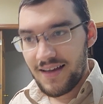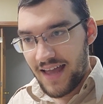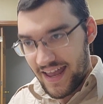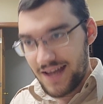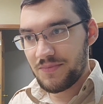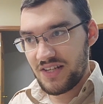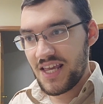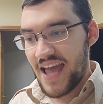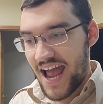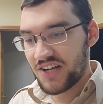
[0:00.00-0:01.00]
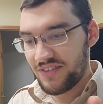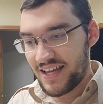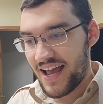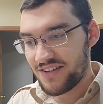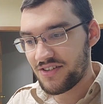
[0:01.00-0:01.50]
AMT actually
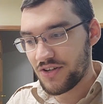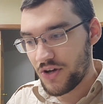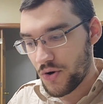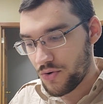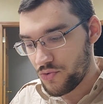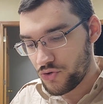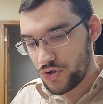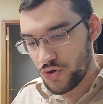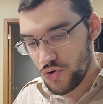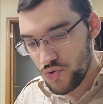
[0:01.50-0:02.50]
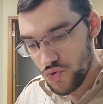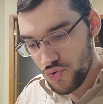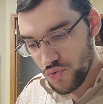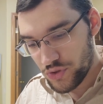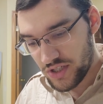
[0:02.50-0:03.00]
had to go to
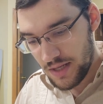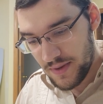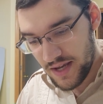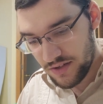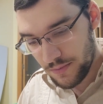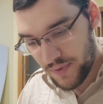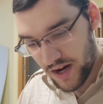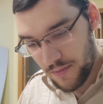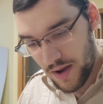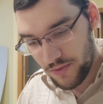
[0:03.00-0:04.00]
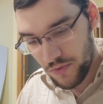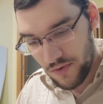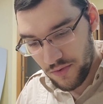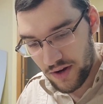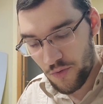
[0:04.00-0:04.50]
CBS or Paramount,
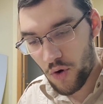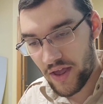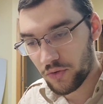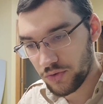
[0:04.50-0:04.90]
whoever held the